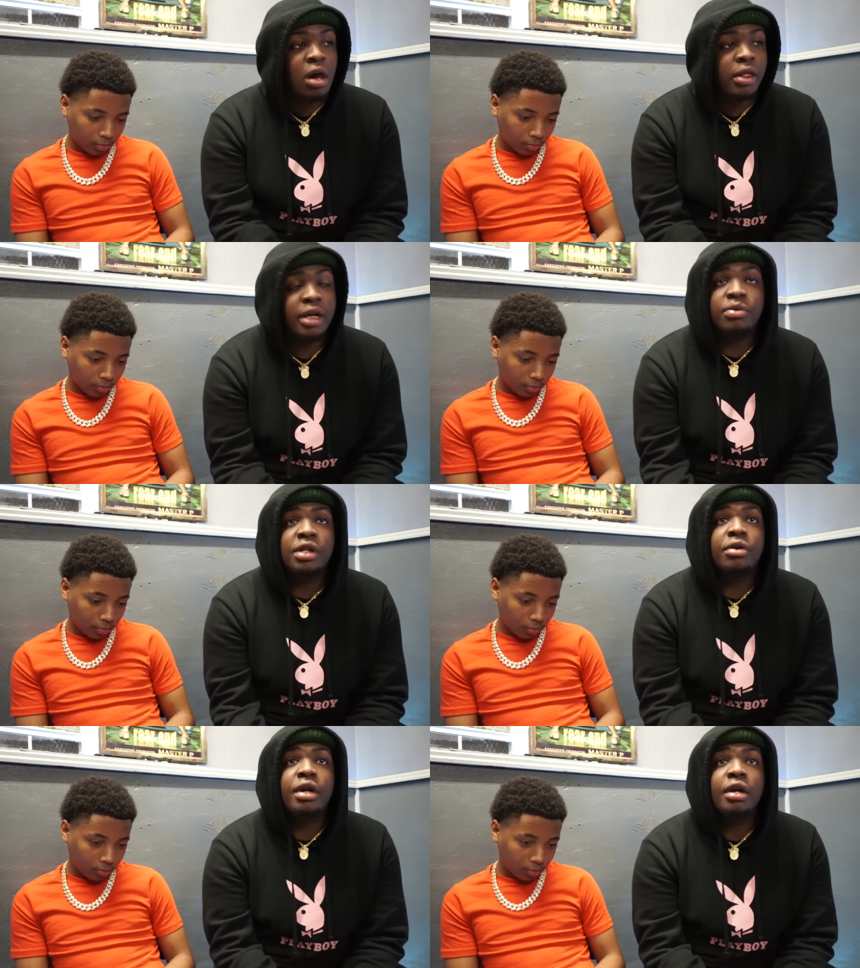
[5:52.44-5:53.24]
Speaker 1: That's
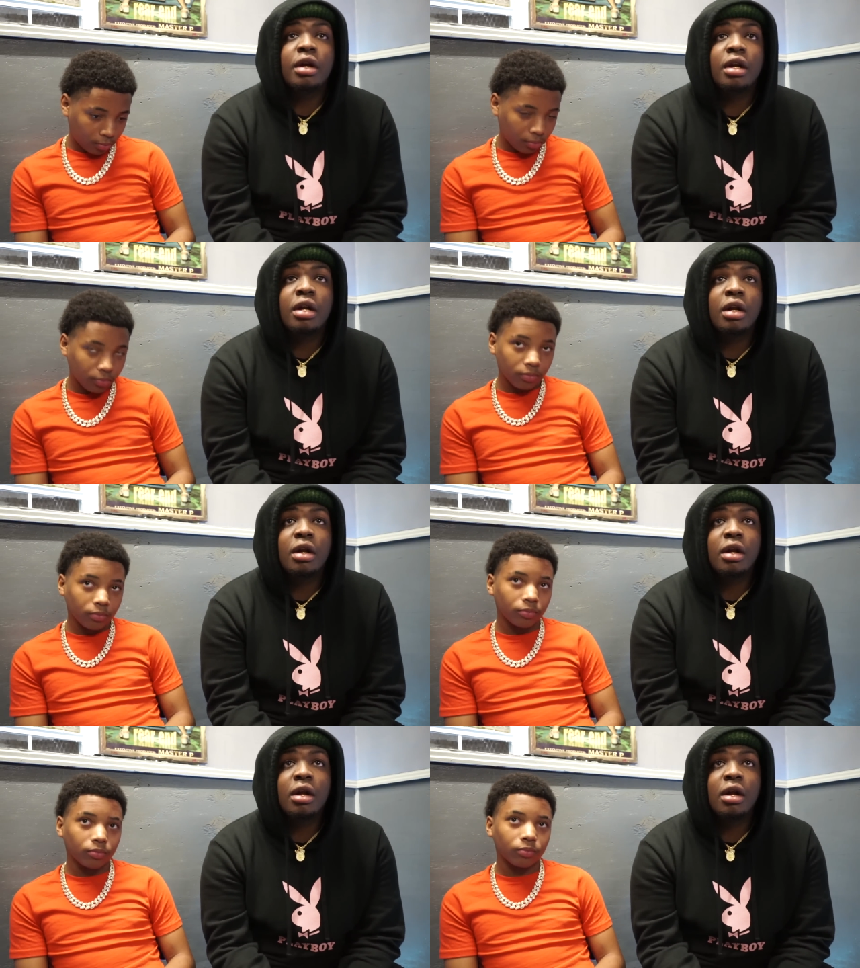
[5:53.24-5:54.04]
what three.
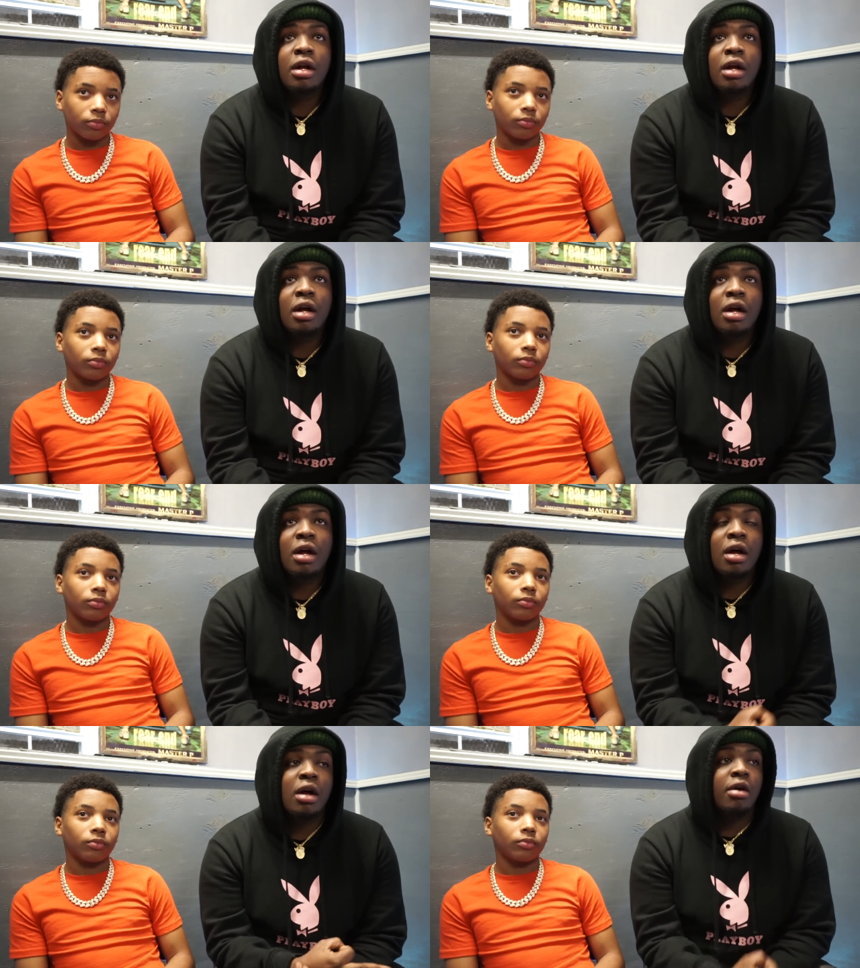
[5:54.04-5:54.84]
Yeah, that's
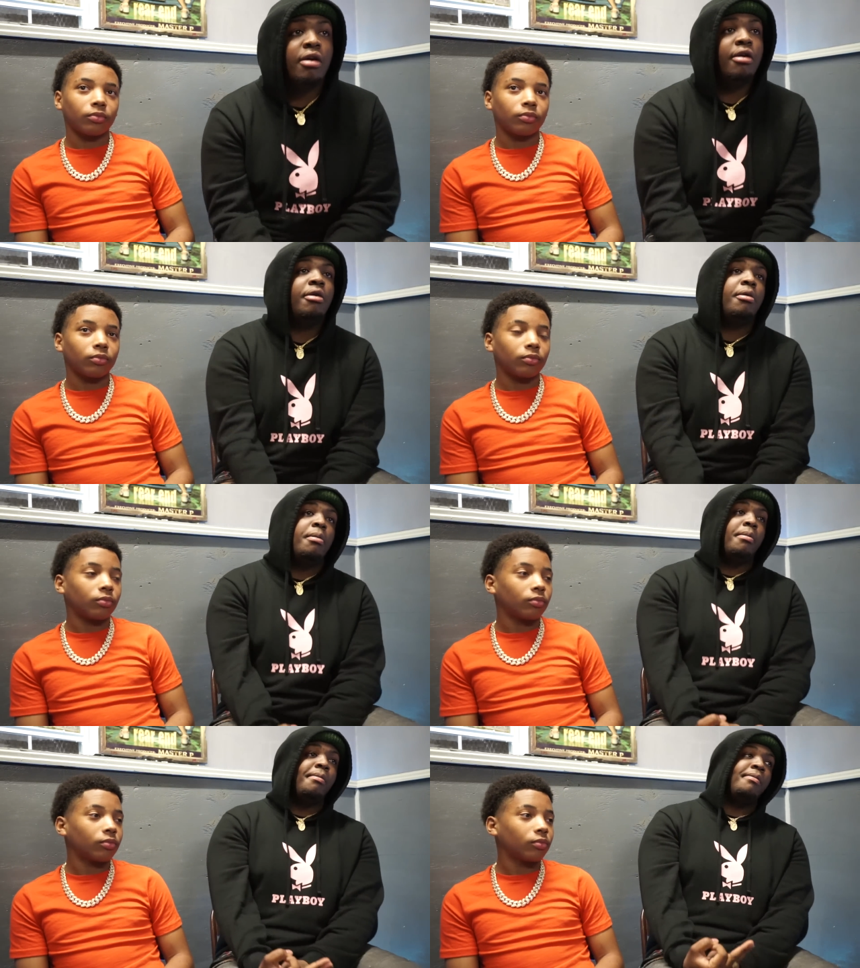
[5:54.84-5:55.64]
three.
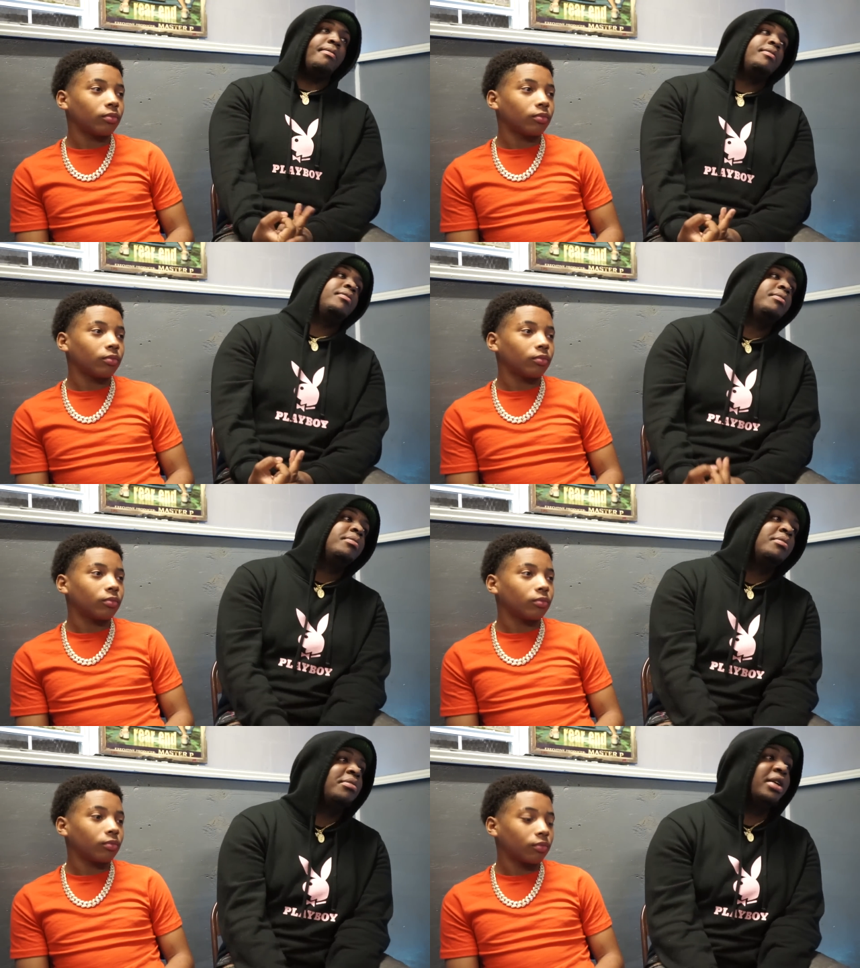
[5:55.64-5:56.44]
Um,
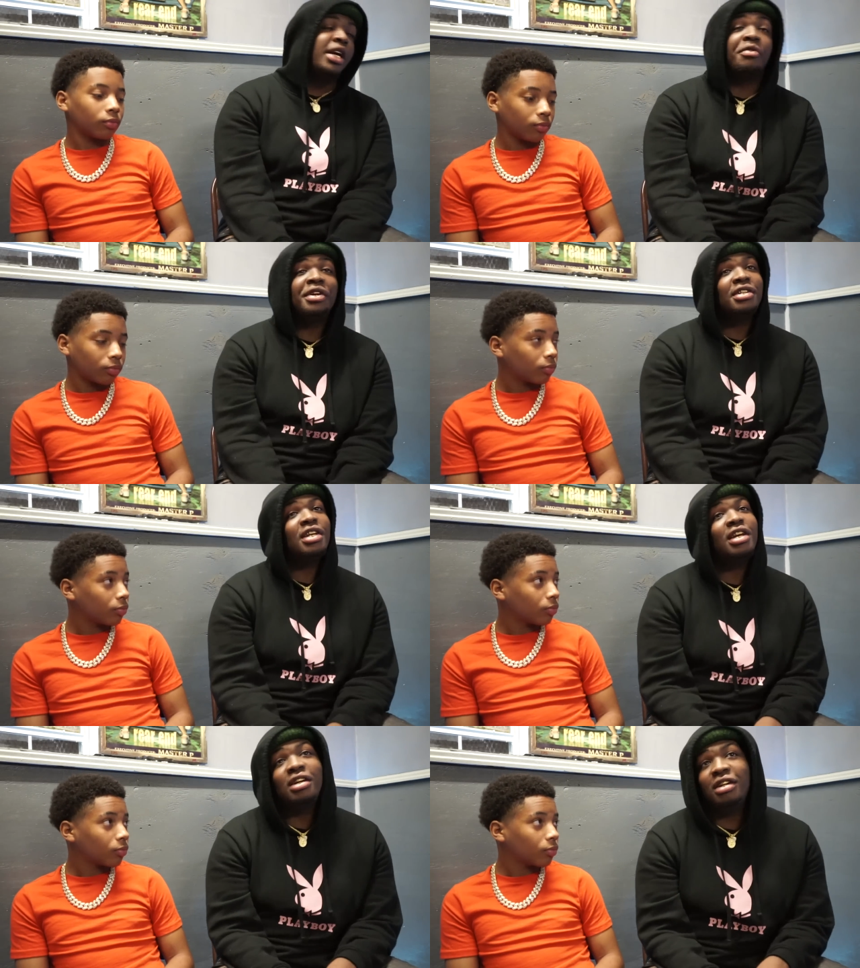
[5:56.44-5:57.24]
you get rich as
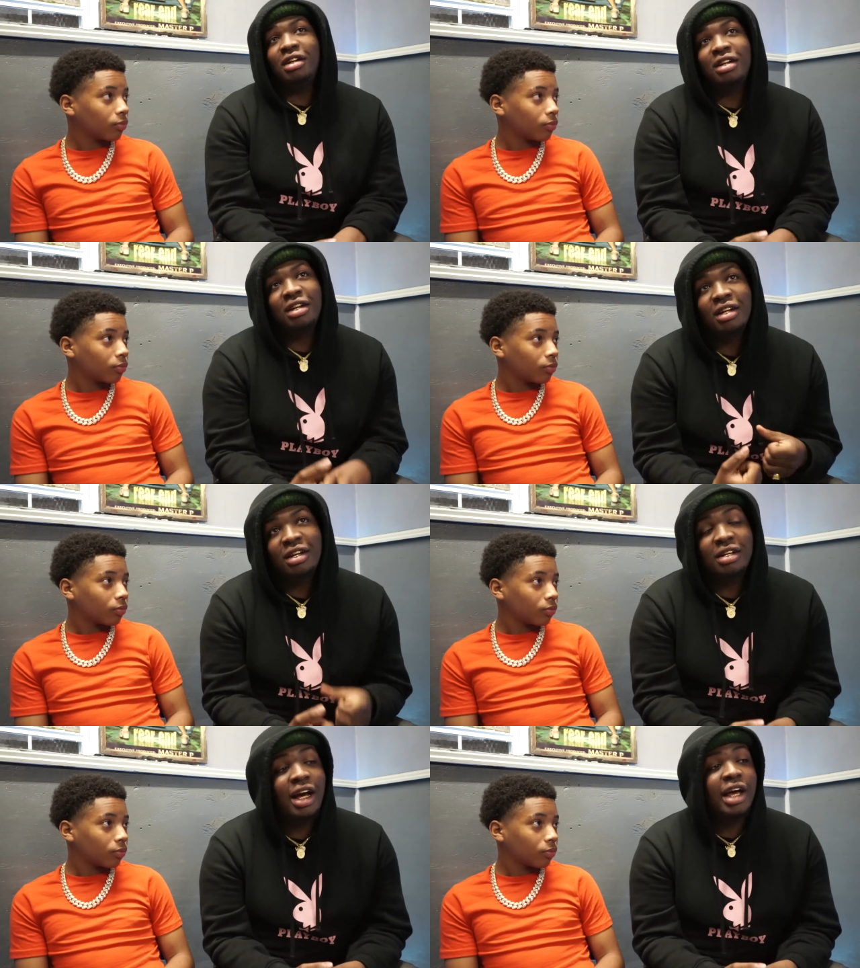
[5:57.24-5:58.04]
hell,
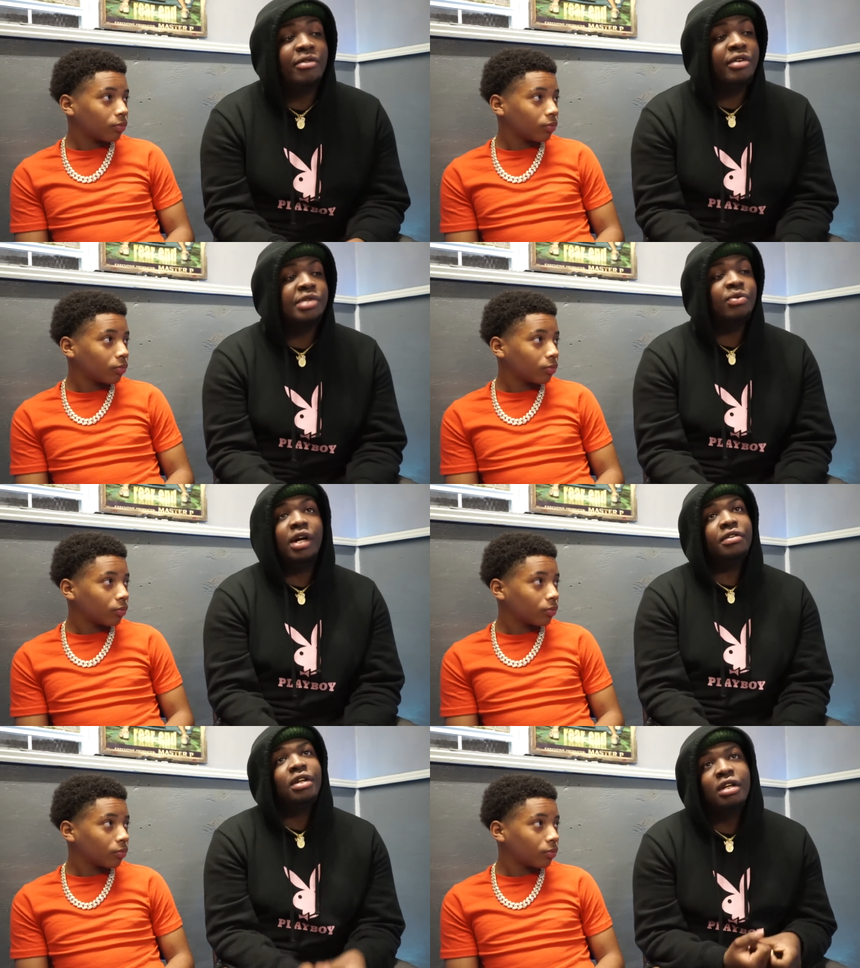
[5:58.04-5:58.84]
not even rich,
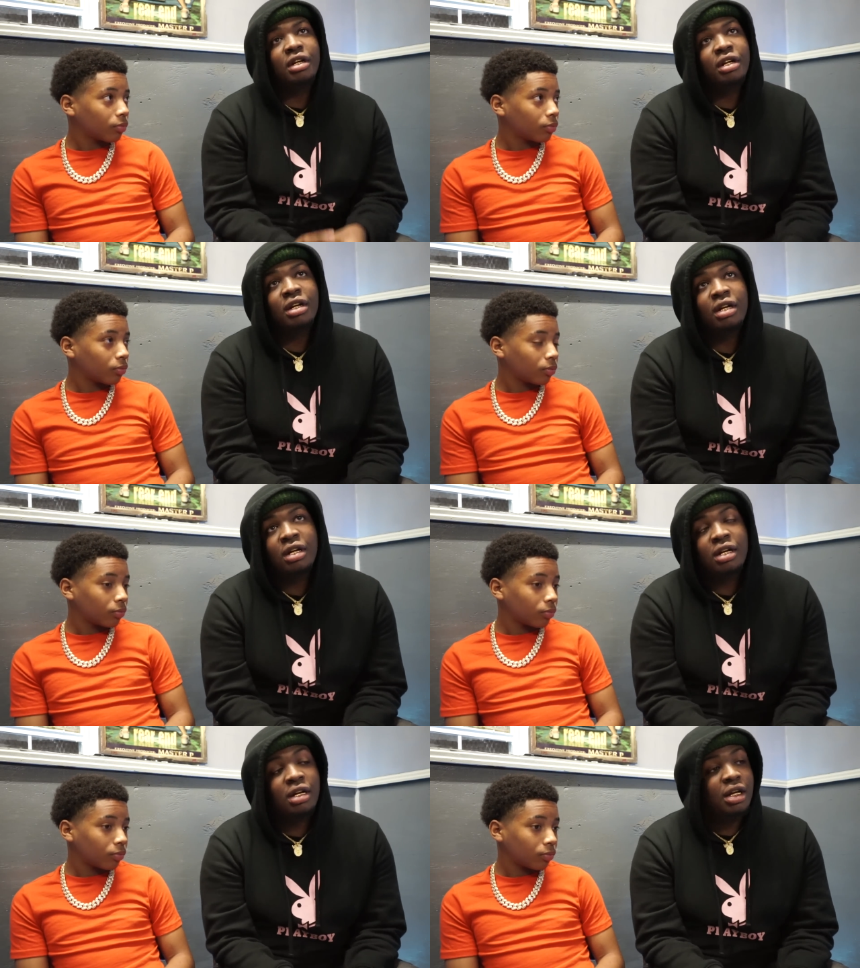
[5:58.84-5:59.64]
wealthy,
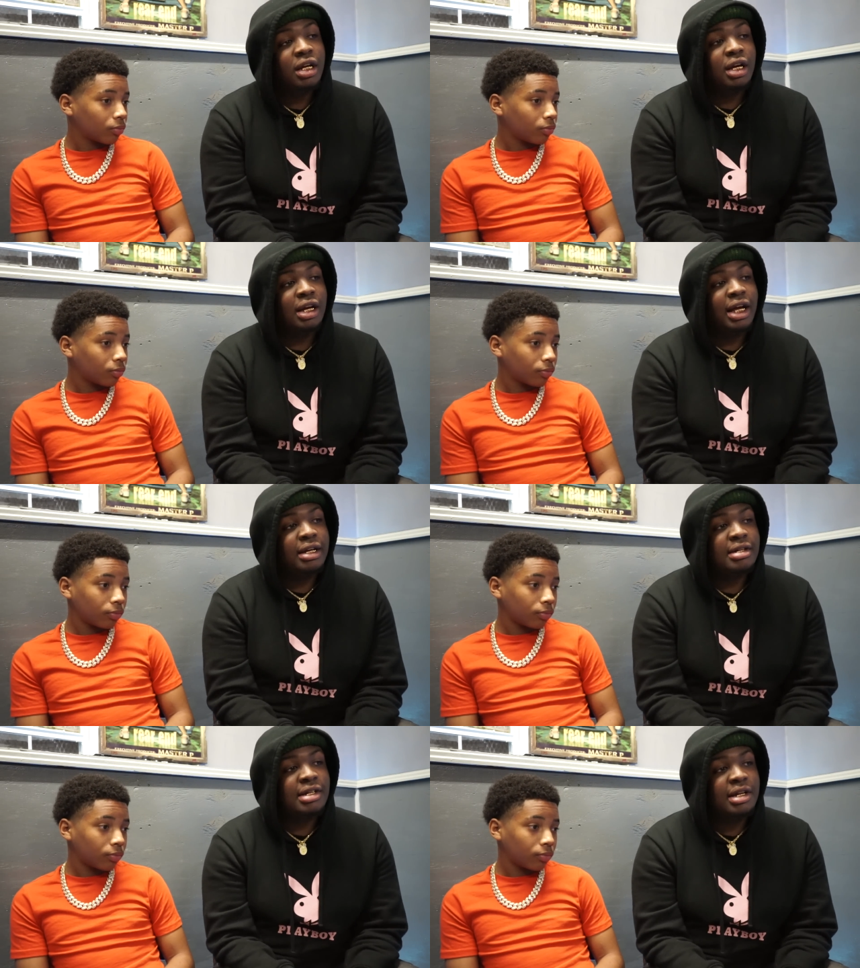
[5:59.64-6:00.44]
Yeah. and
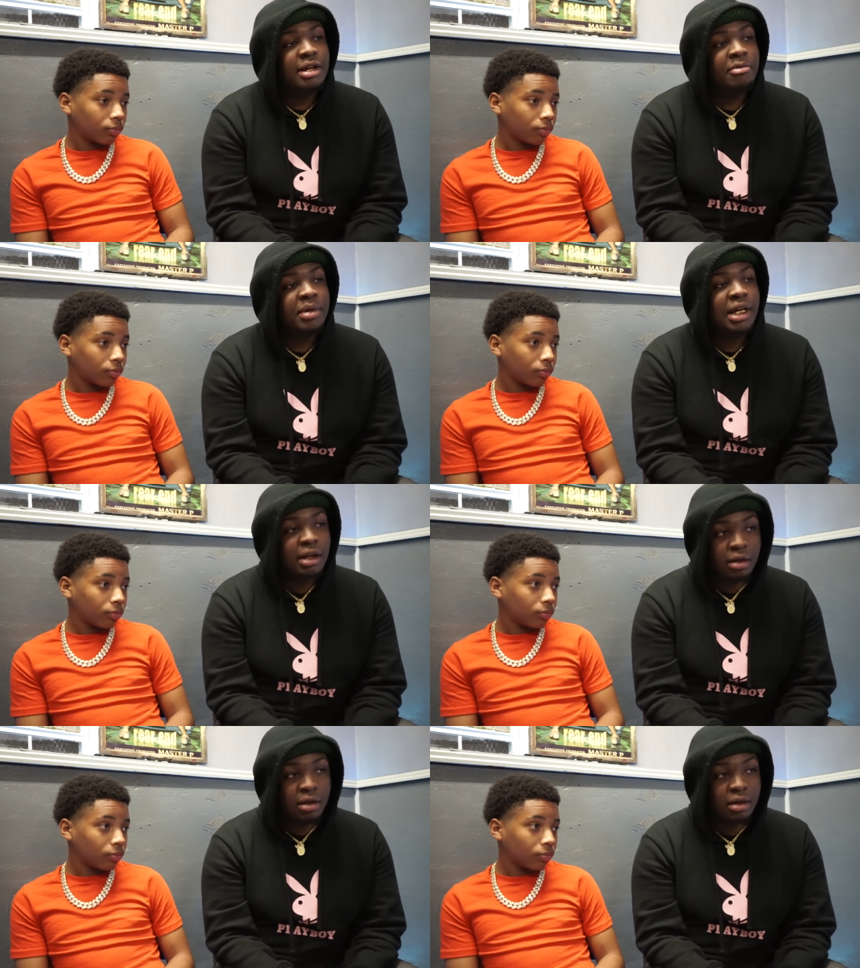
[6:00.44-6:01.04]
like shit, be,